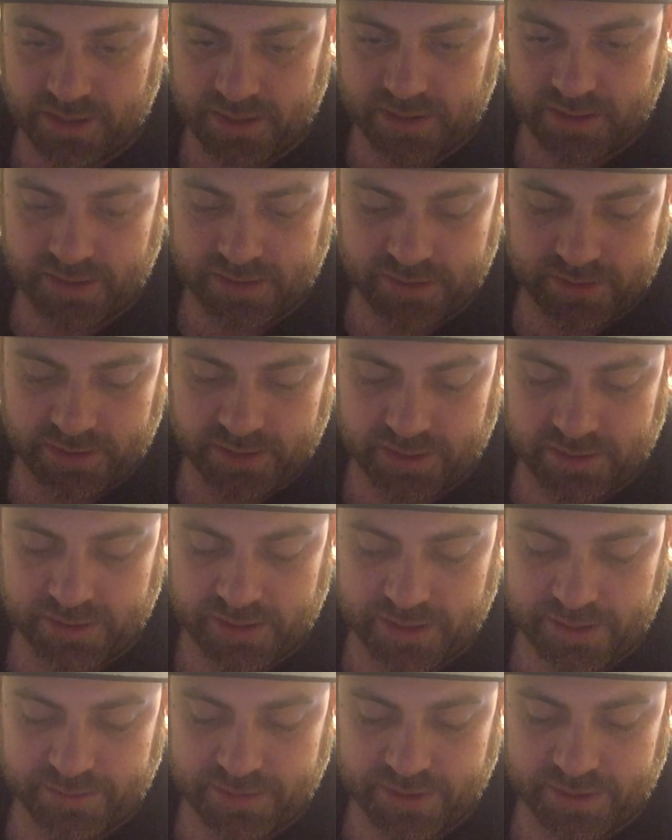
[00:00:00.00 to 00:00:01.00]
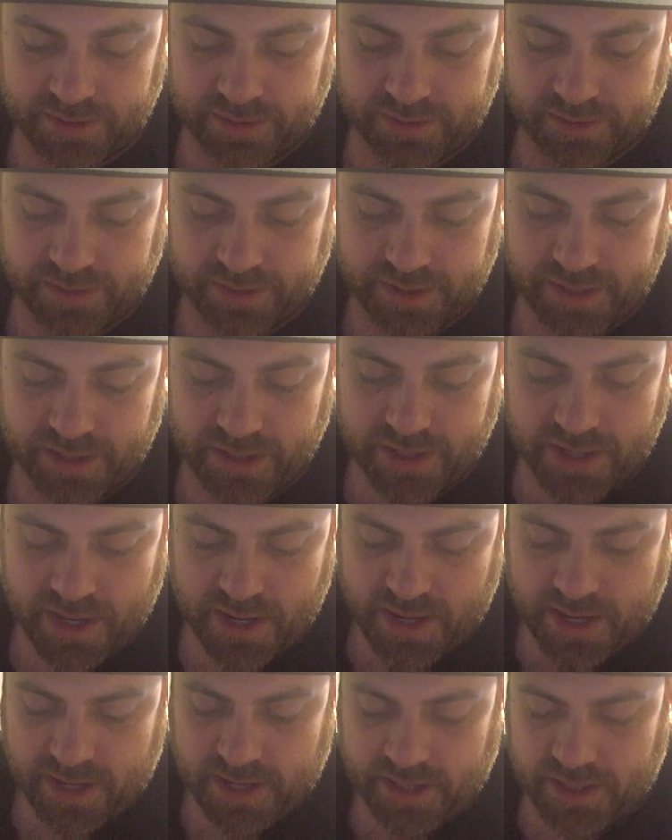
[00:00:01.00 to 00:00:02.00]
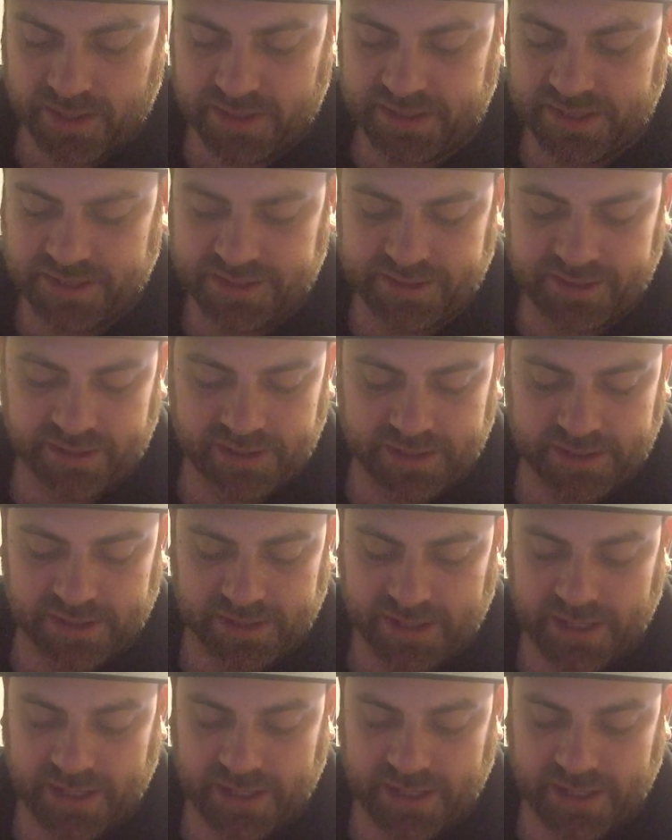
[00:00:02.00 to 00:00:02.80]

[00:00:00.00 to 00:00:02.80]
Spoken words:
is Unclaimed Territory. Desolate